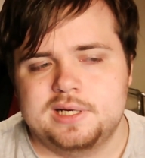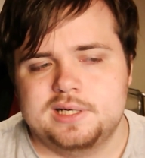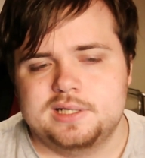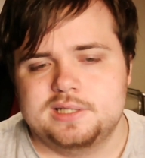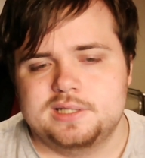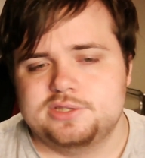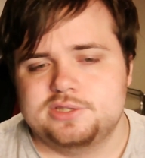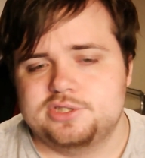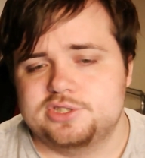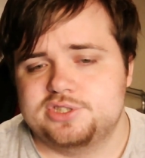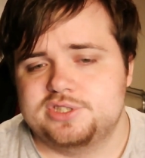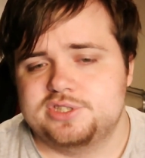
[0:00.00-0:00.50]

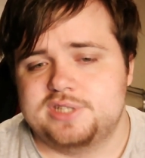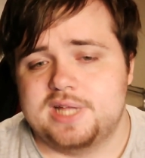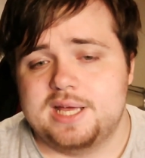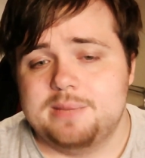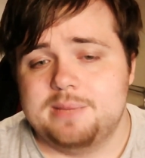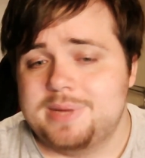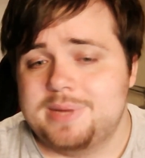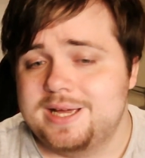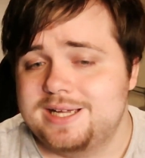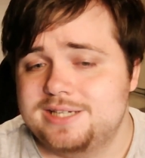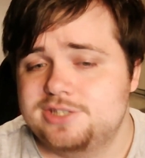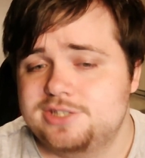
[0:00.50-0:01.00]
Just stay
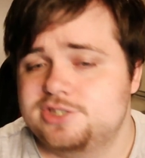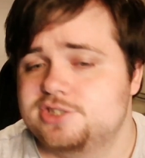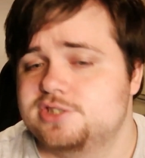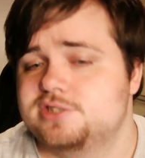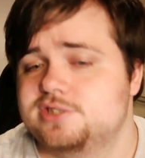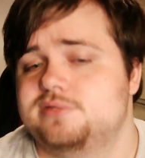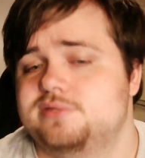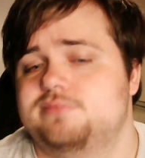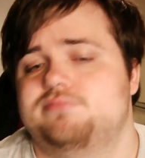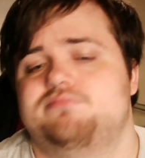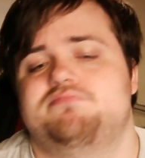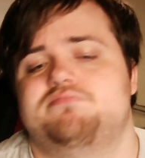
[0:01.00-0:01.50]

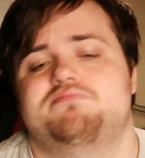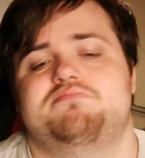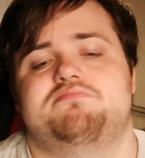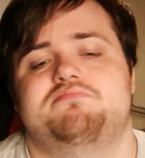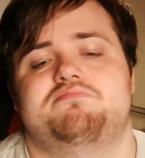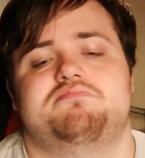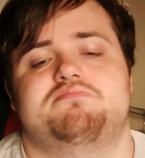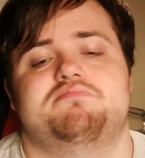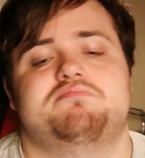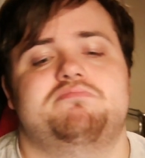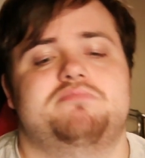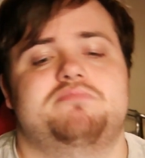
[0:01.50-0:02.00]
patient,
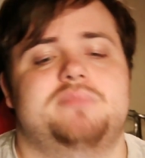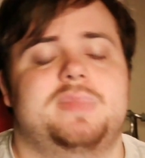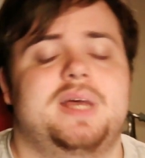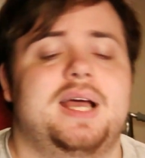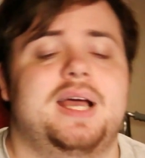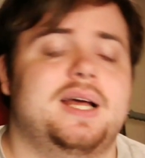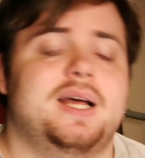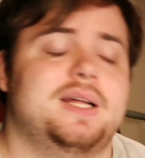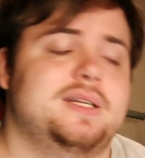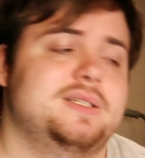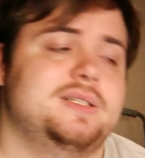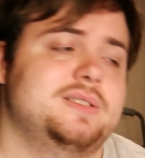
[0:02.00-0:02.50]

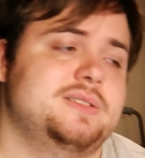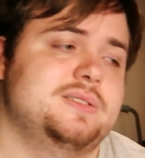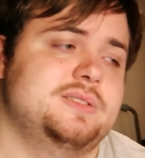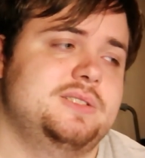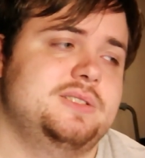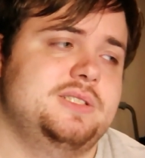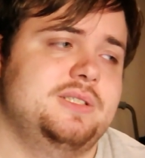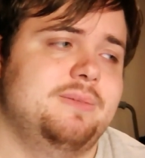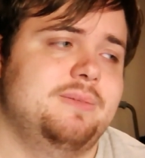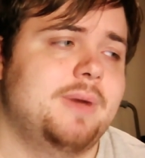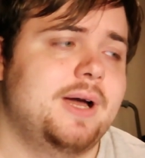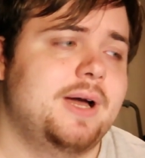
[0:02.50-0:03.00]
and
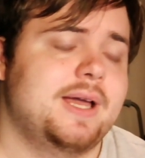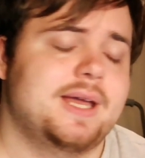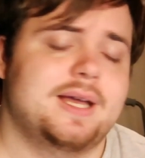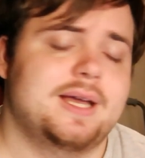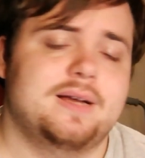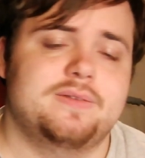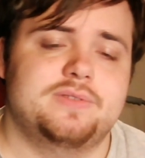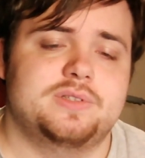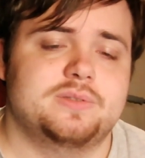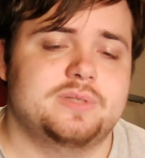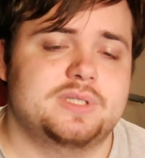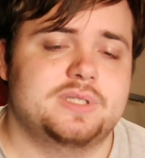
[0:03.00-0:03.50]
you might
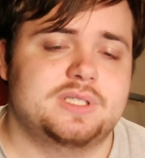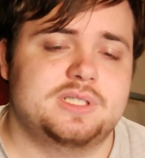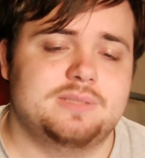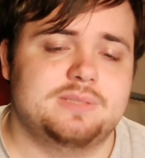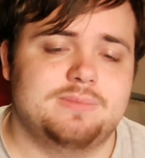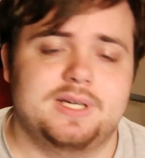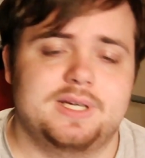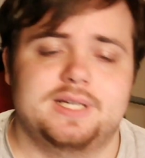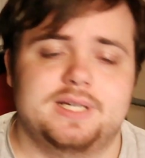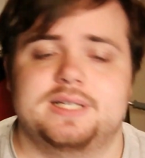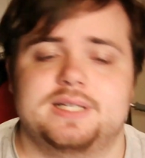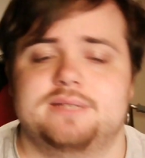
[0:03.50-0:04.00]
have to
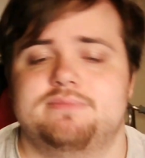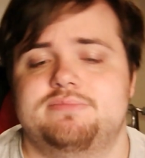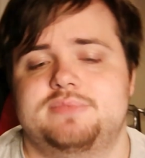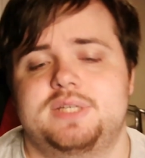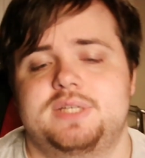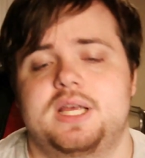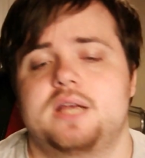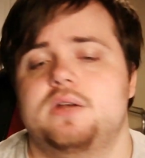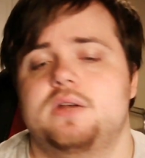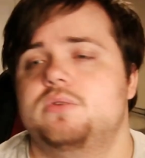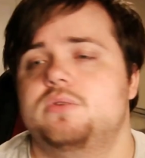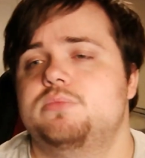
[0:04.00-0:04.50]
explain it
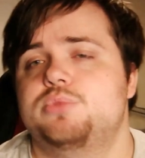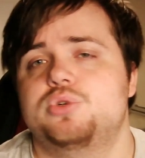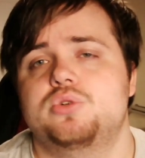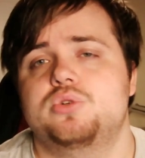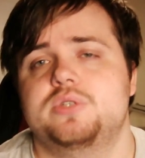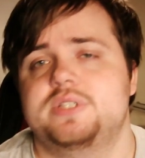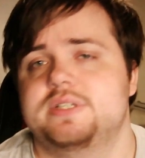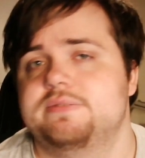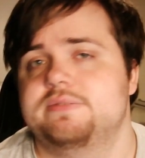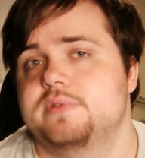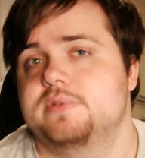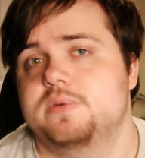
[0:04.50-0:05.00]
10 or more
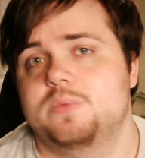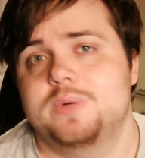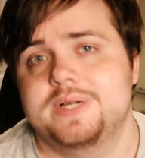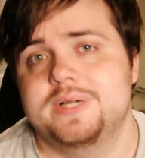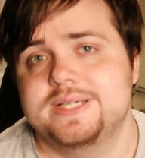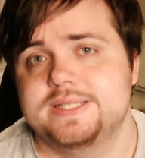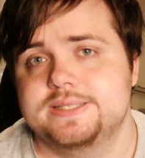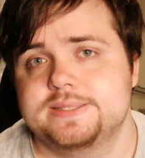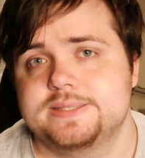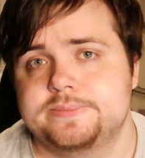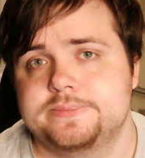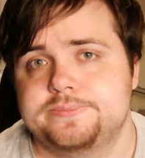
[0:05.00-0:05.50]
different
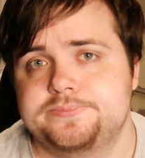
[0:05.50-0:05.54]
ways